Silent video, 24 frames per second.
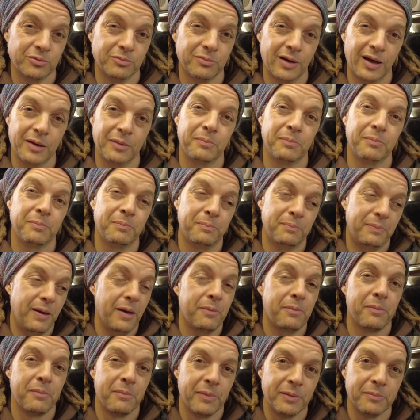up my
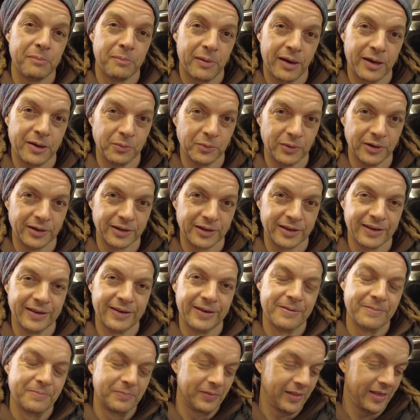peppermint paintwork.
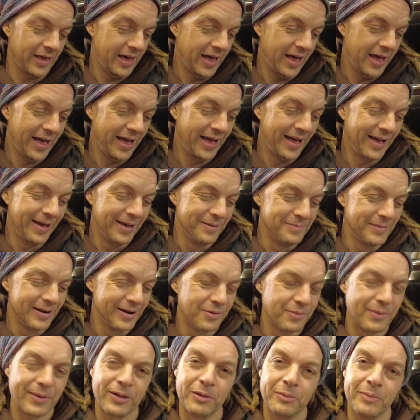Made
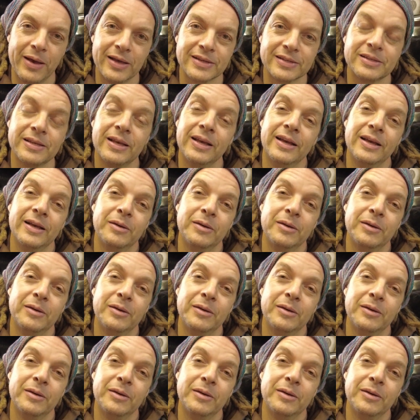a real mess.